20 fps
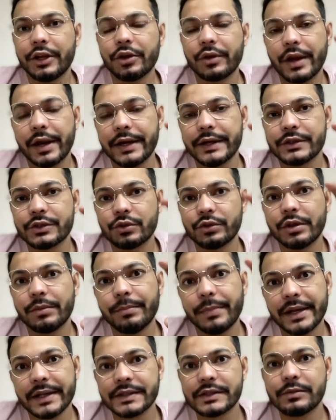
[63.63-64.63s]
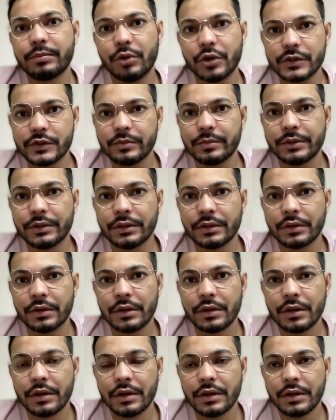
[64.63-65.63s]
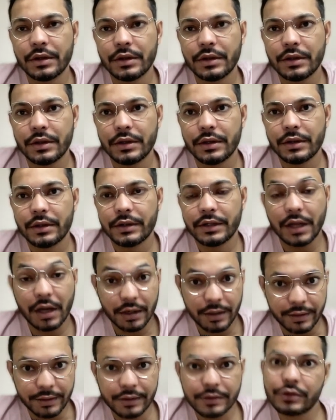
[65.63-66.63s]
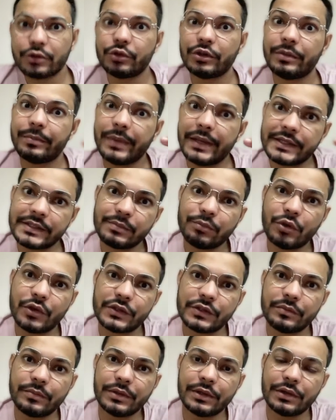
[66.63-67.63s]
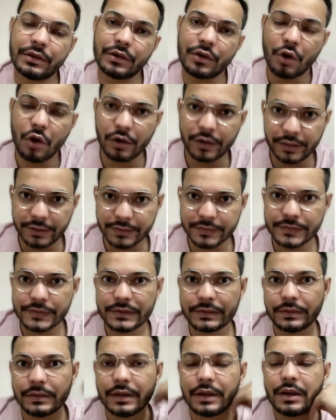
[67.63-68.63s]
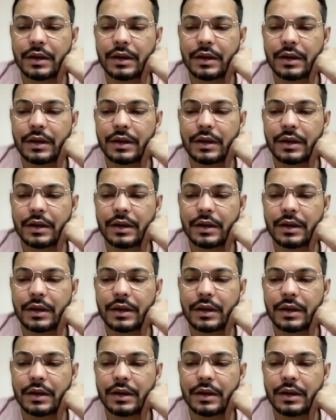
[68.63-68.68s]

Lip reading: your ads to the best possible target, to the best possible audience.